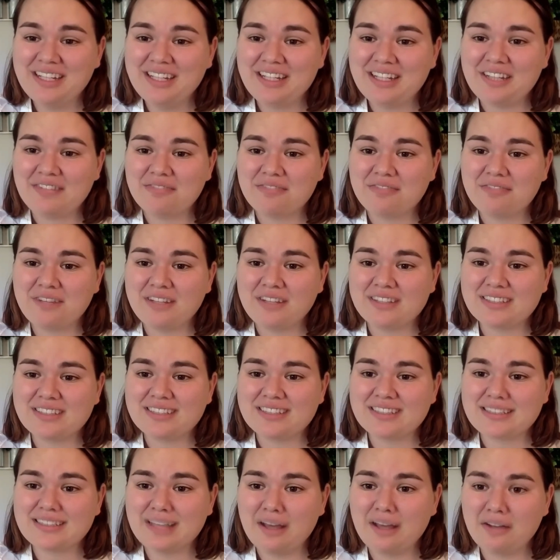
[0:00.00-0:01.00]
It felt
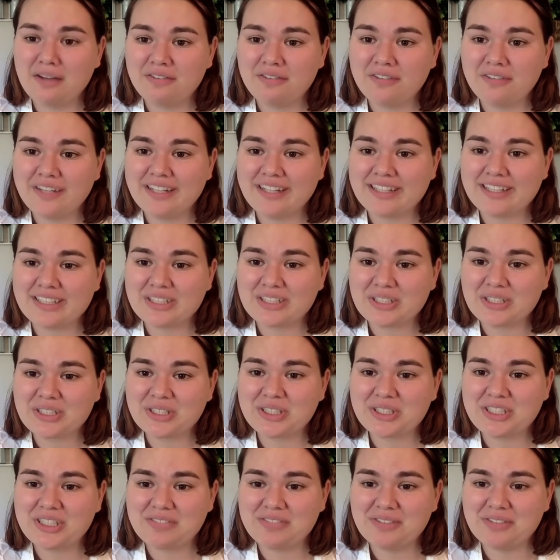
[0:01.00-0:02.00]

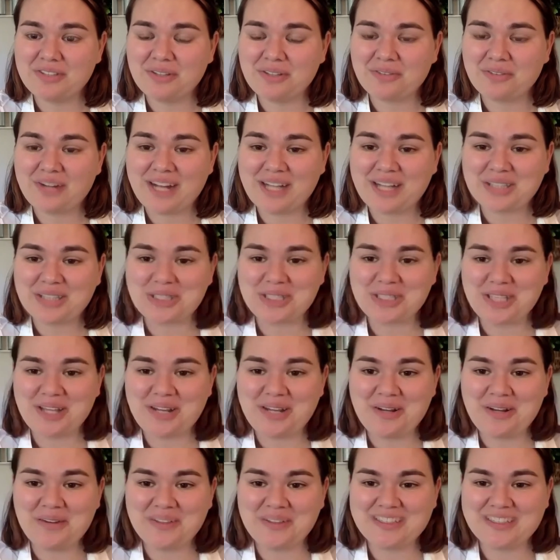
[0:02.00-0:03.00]
selfish, even though rationally I
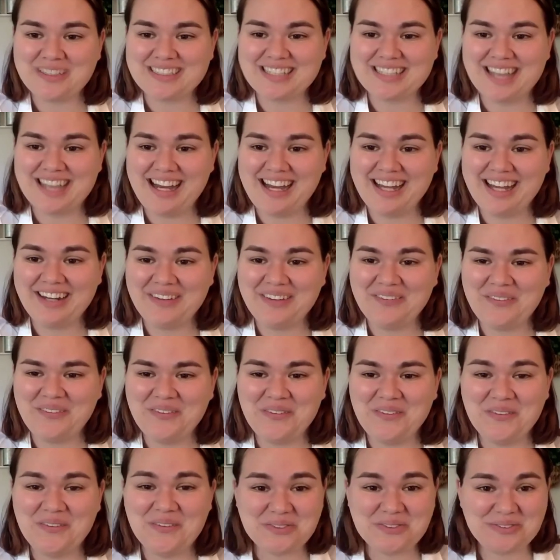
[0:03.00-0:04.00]
know it's not.
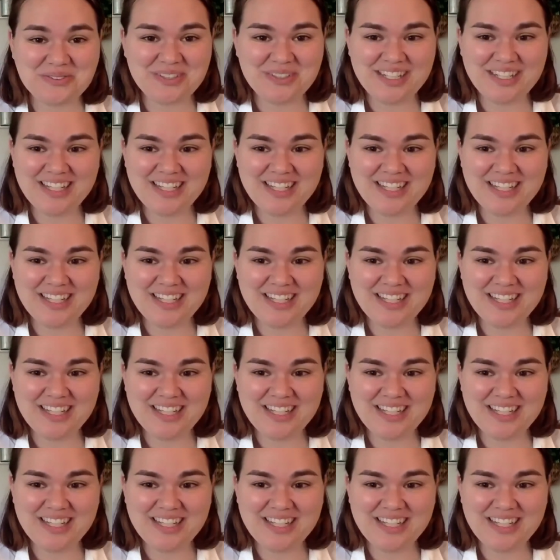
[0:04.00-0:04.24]
Oof.